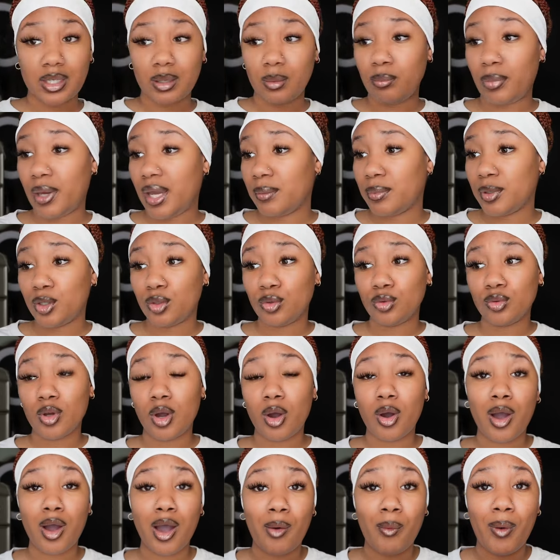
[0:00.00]
Baby, you
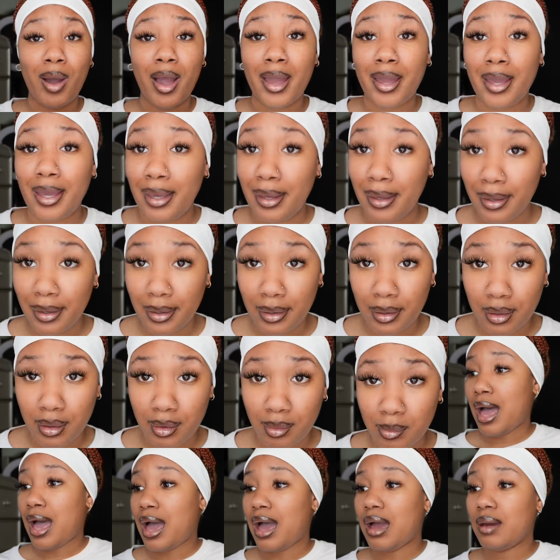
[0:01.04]
know how I
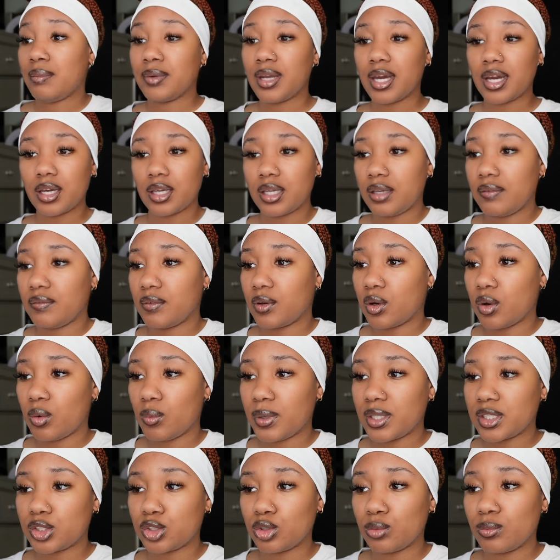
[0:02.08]
am. I'm not even gonna
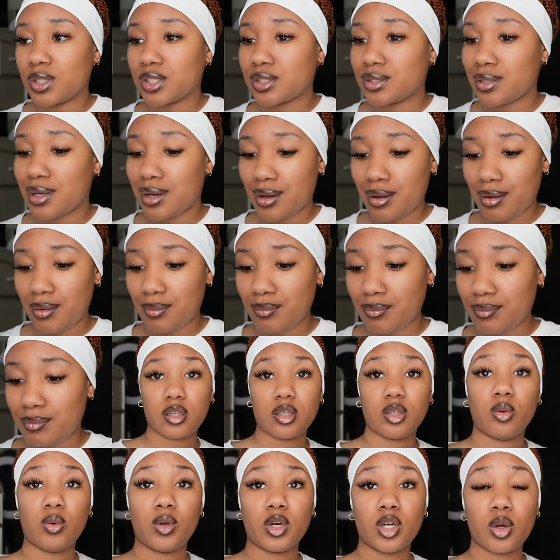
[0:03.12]
waste too much time.
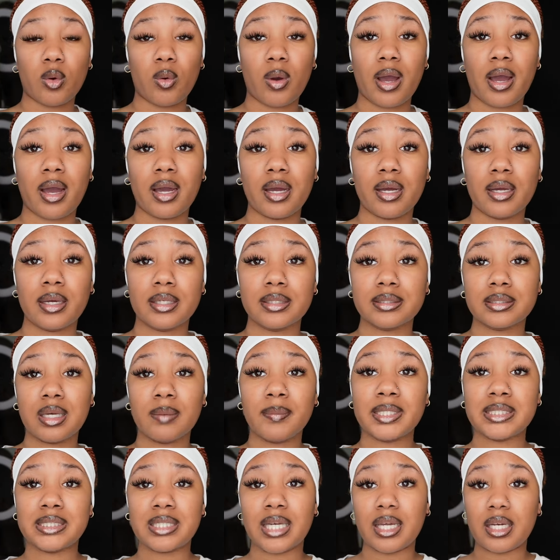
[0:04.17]
You wanna know why? Because
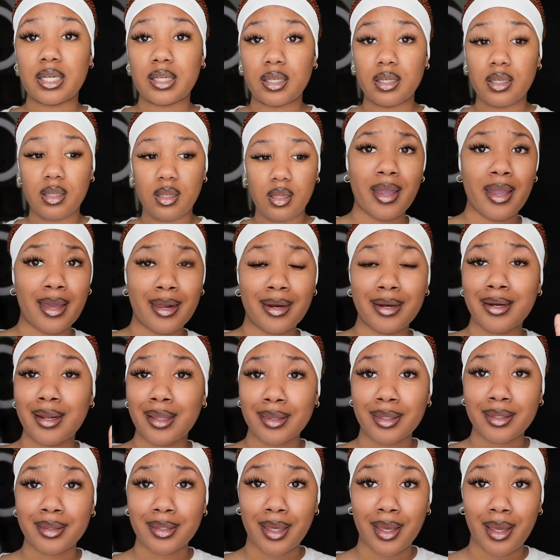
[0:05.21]
I'm excited. And
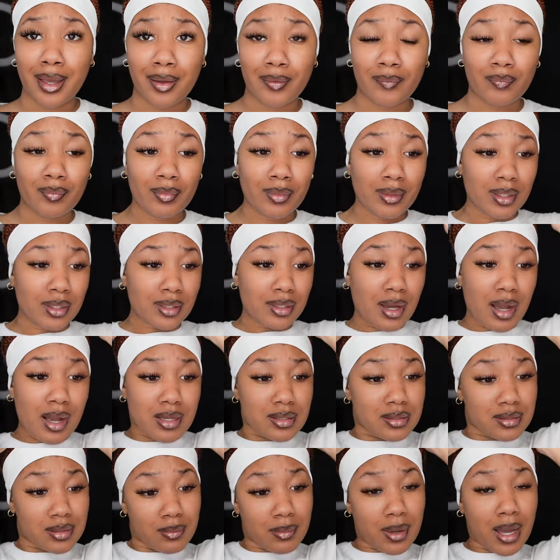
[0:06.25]
another thing,
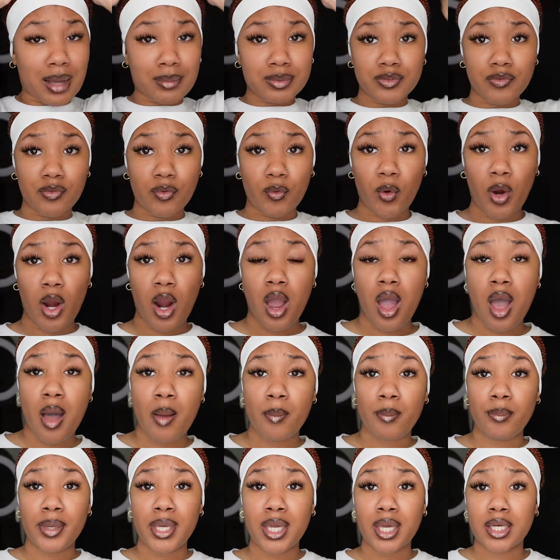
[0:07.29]
y'all some ops for,
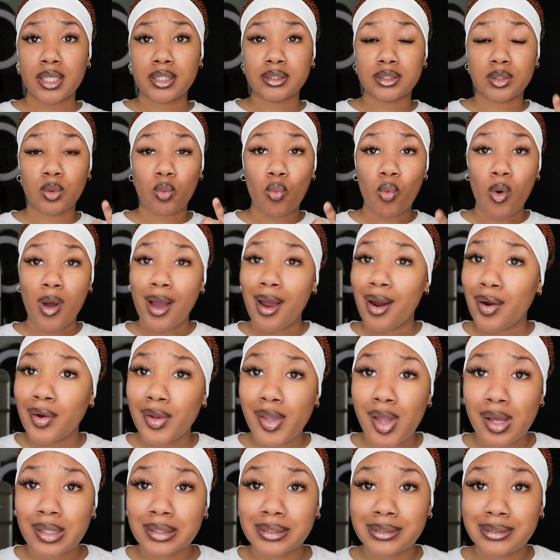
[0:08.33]
because why are
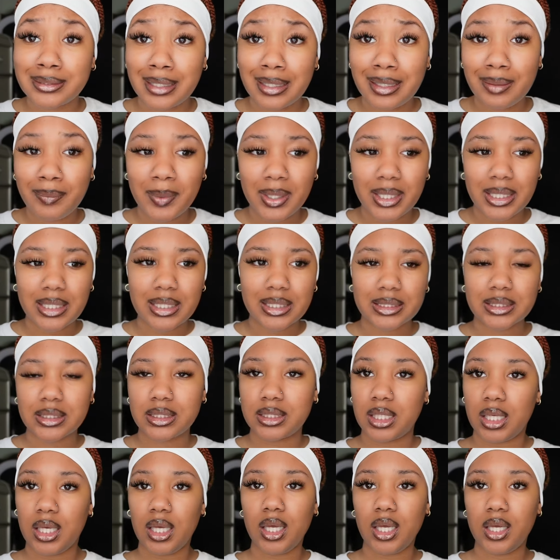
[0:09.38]
y'all sending me this
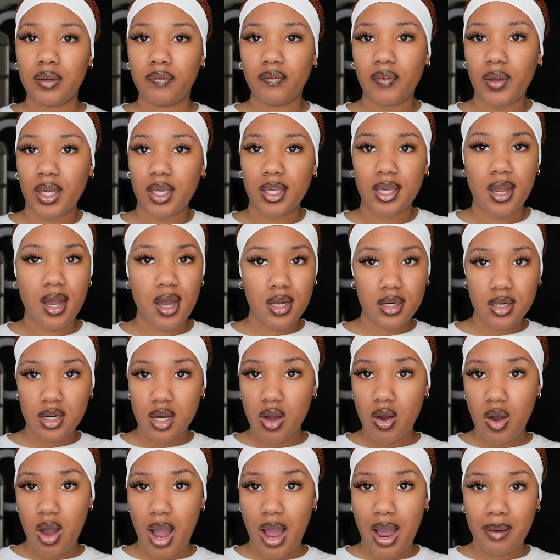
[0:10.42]
stuff? And y'all
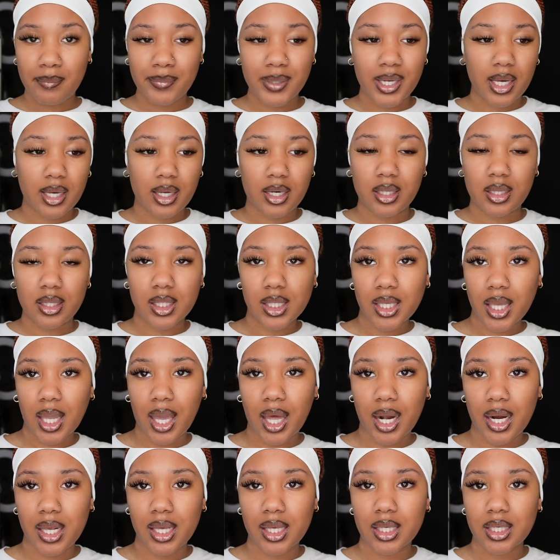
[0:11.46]
know I'm not gonna look
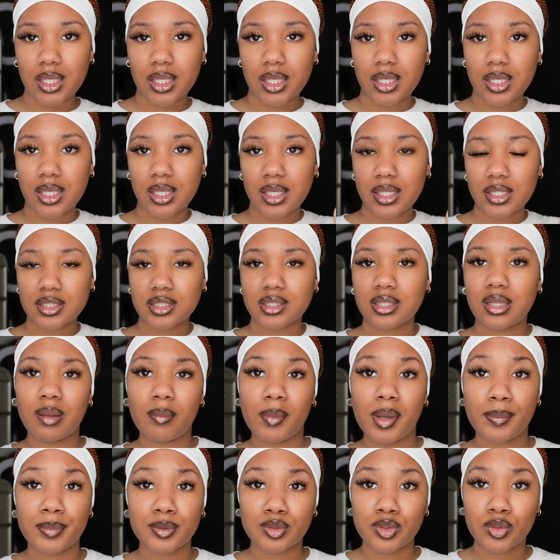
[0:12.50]
at it until I'm
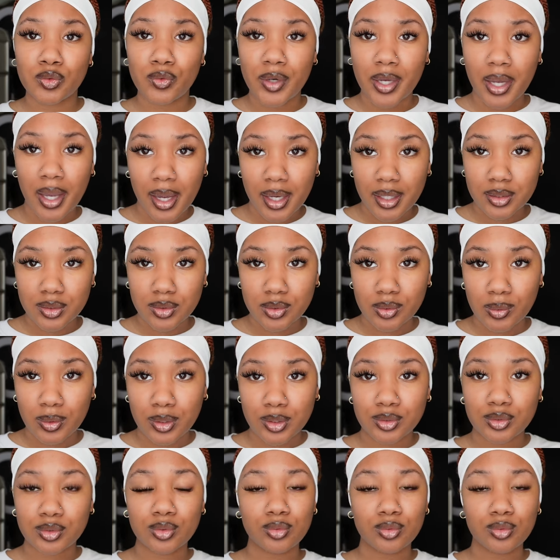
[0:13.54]
able to react to it.